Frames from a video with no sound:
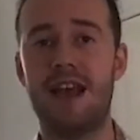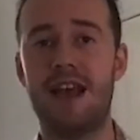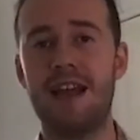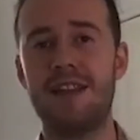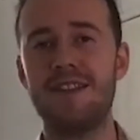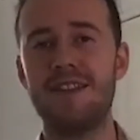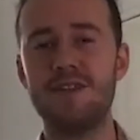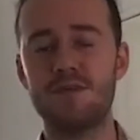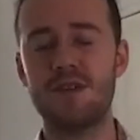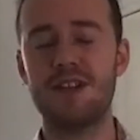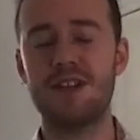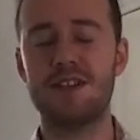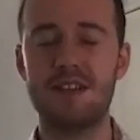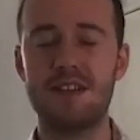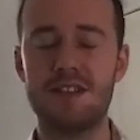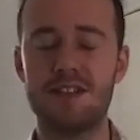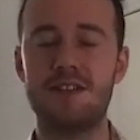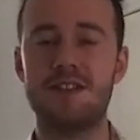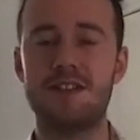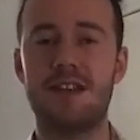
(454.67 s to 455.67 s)
And this one, actually,
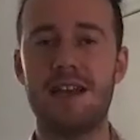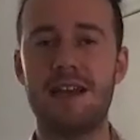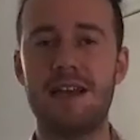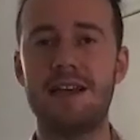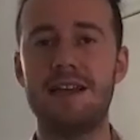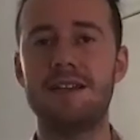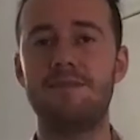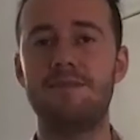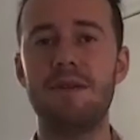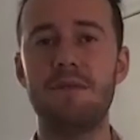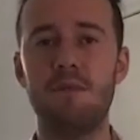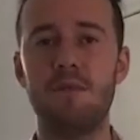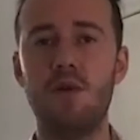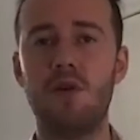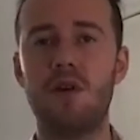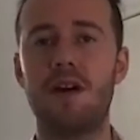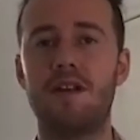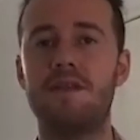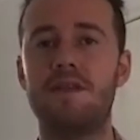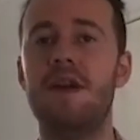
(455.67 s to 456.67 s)
as I say it, is a bit more
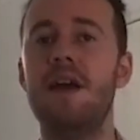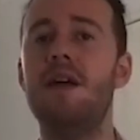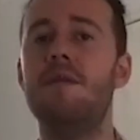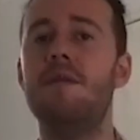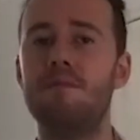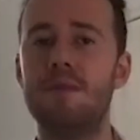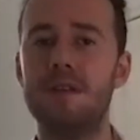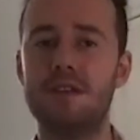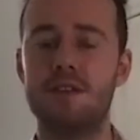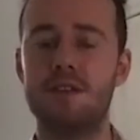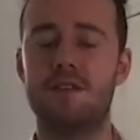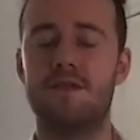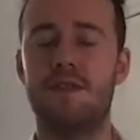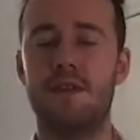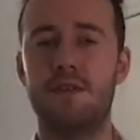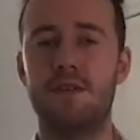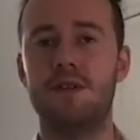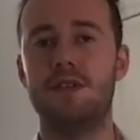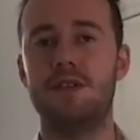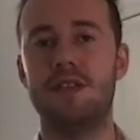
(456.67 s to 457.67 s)
kind of business
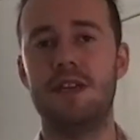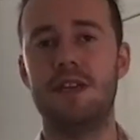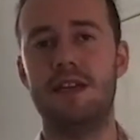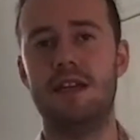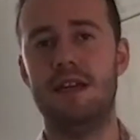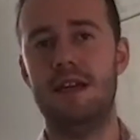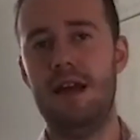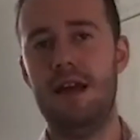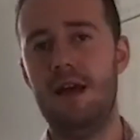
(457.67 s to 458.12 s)
focused here,